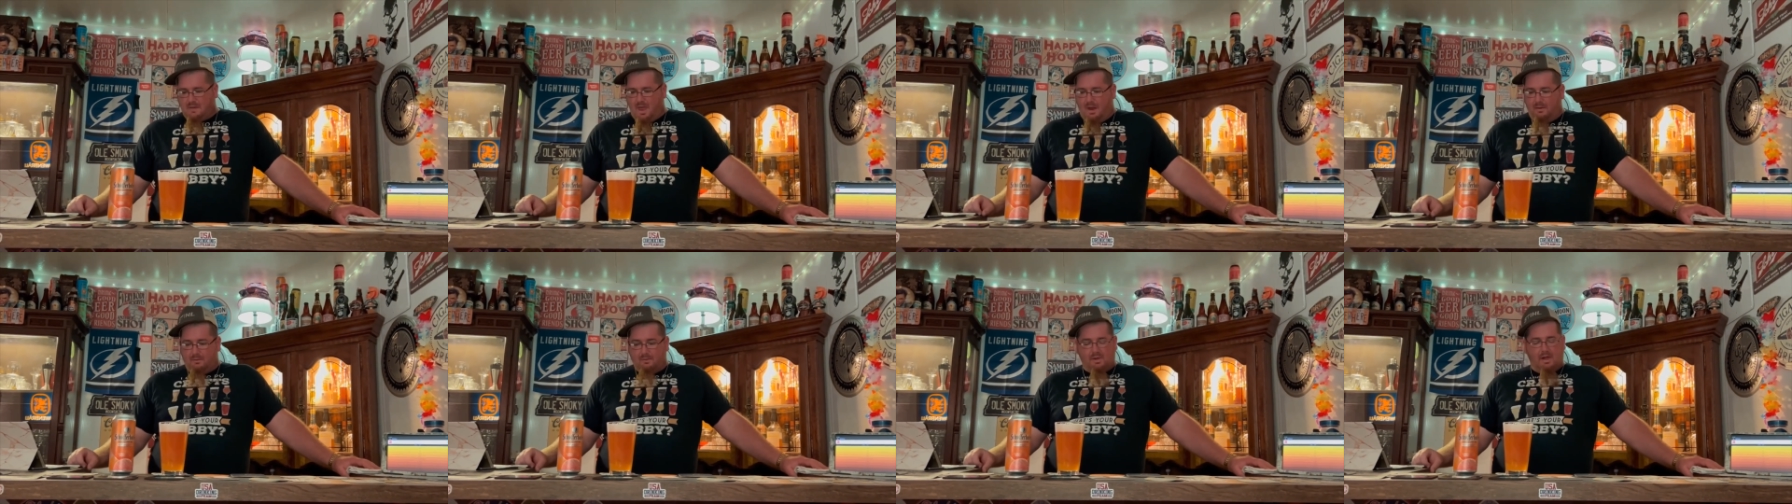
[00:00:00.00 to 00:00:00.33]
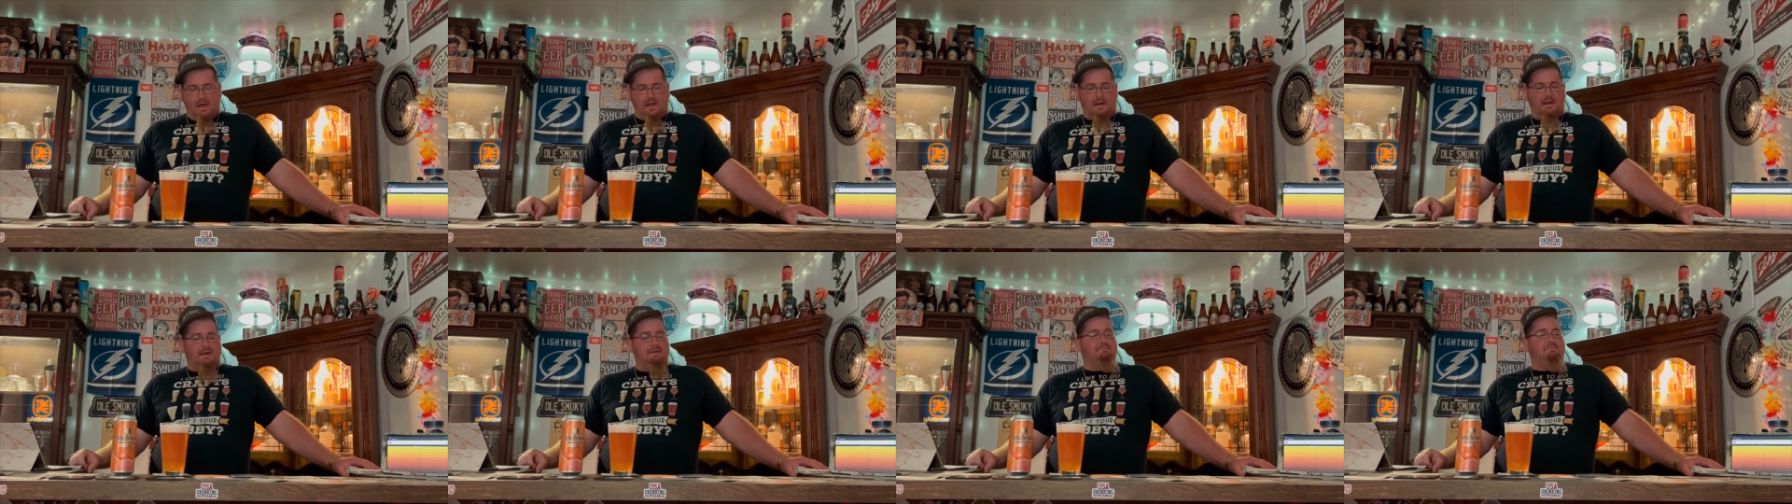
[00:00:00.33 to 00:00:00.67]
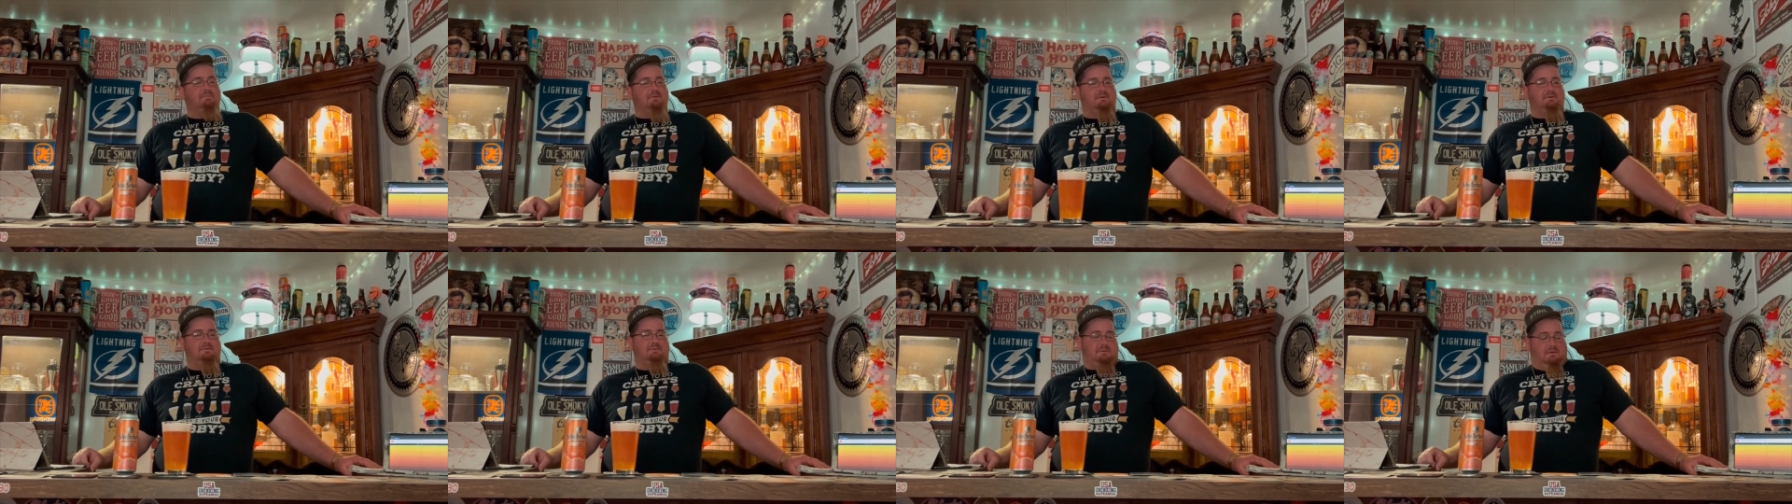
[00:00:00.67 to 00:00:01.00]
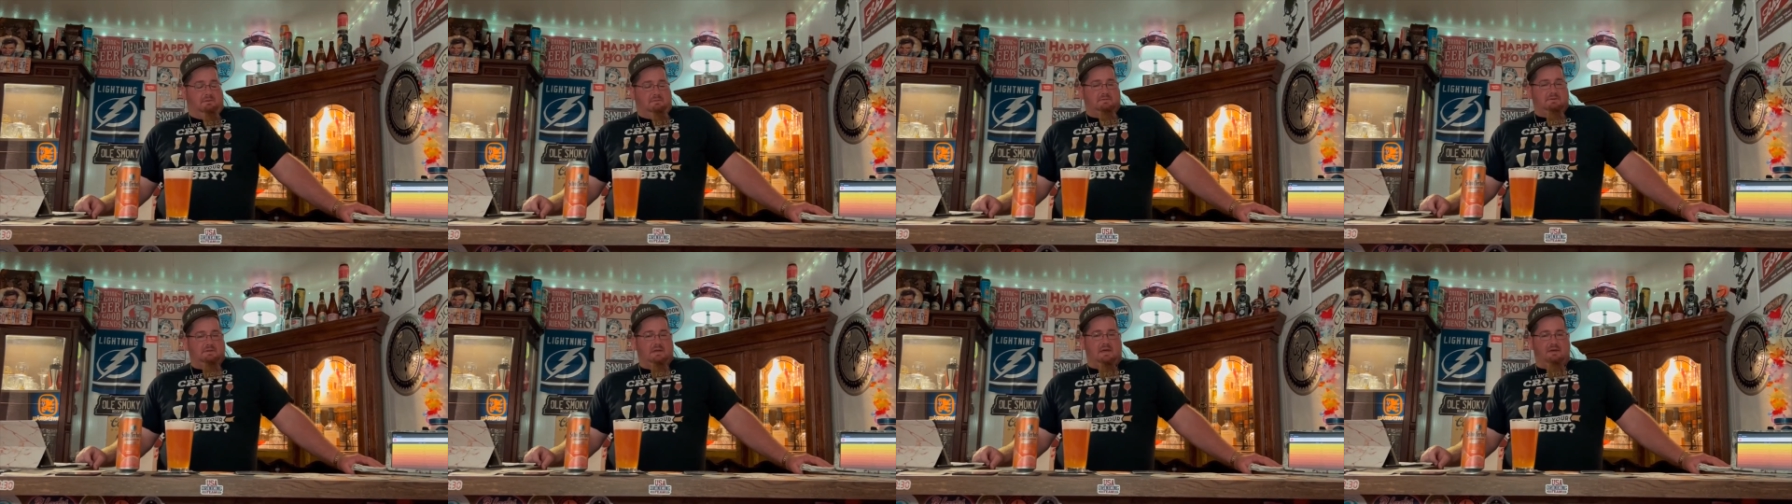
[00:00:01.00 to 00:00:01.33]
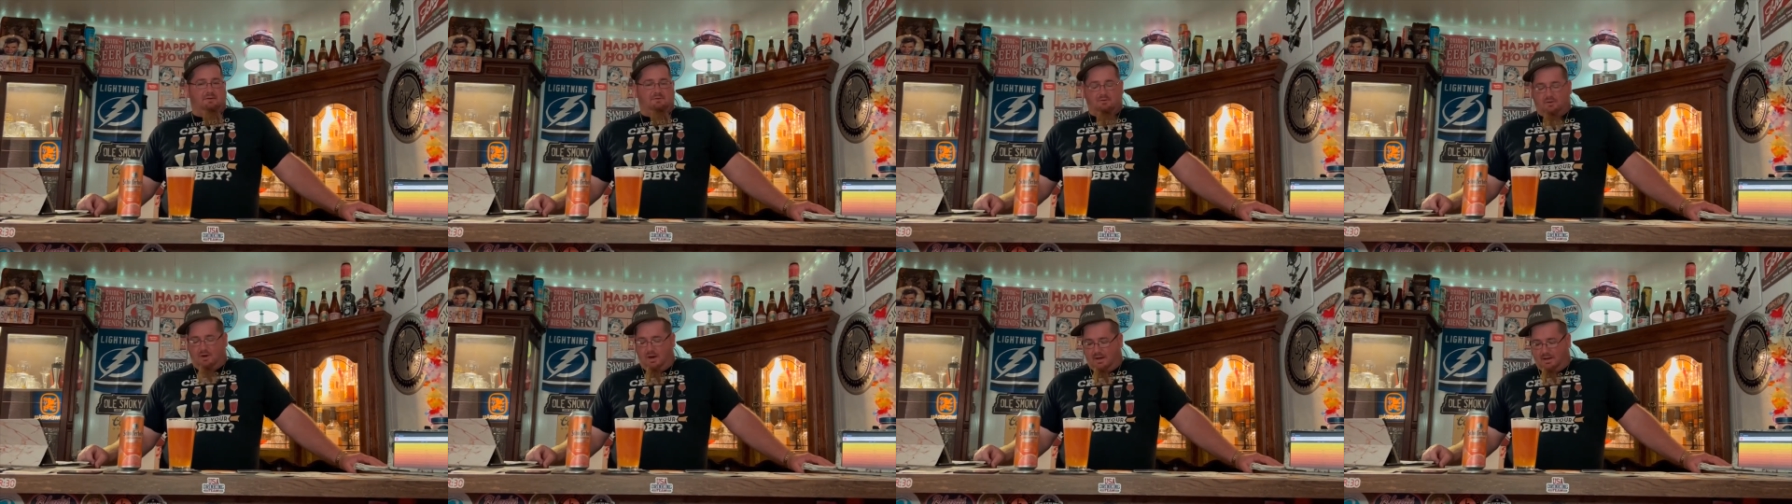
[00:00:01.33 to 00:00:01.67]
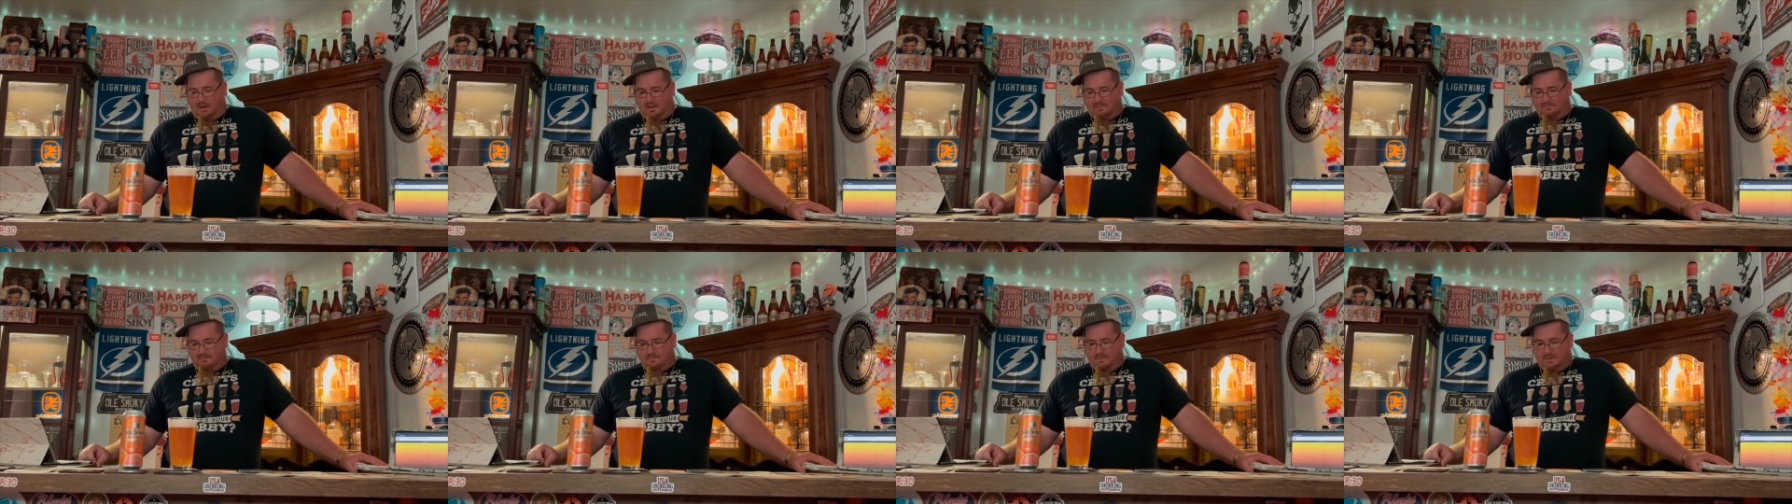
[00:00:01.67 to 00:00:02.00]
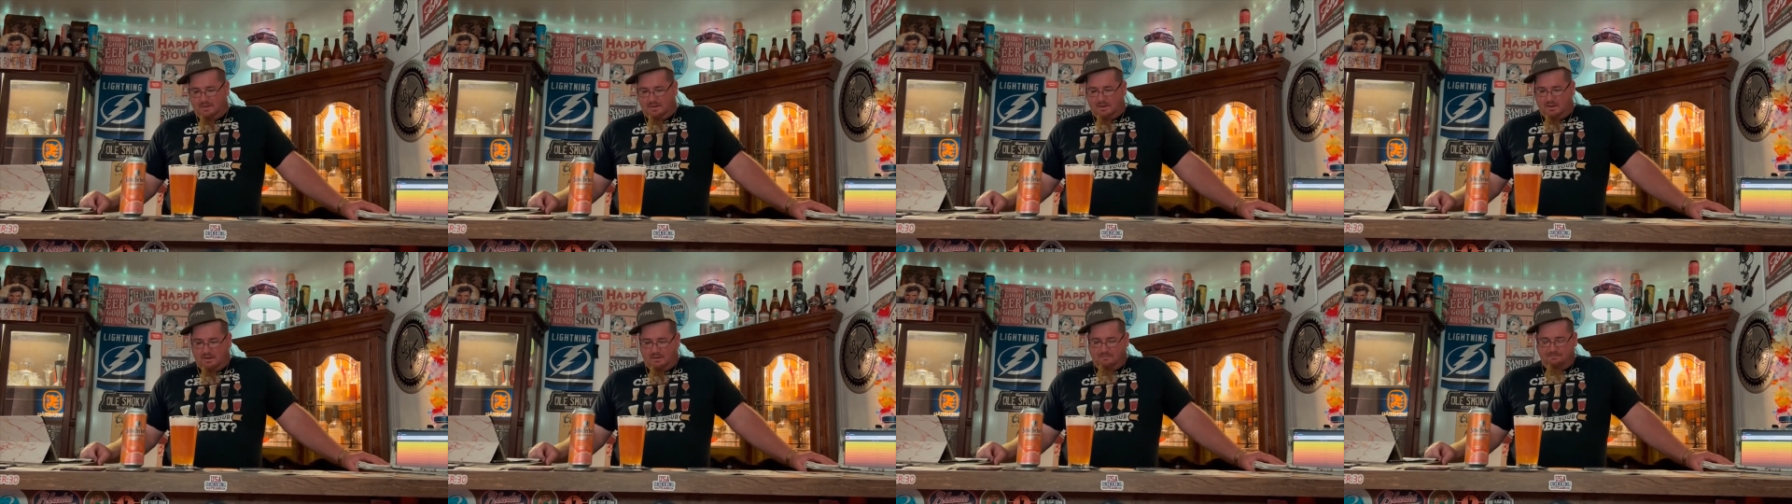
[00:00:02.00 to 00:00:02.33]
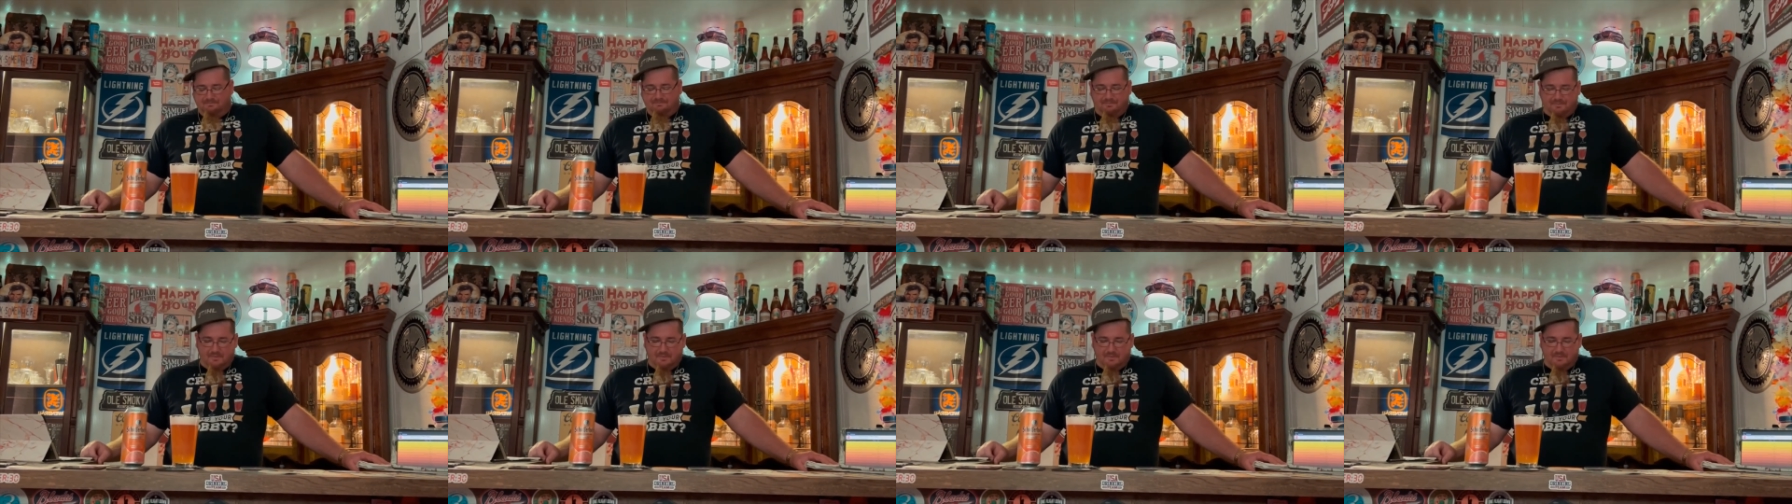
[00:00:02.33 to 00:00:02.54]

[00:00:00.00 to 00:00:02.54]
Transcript: I'm glad I can say I tried it, you know.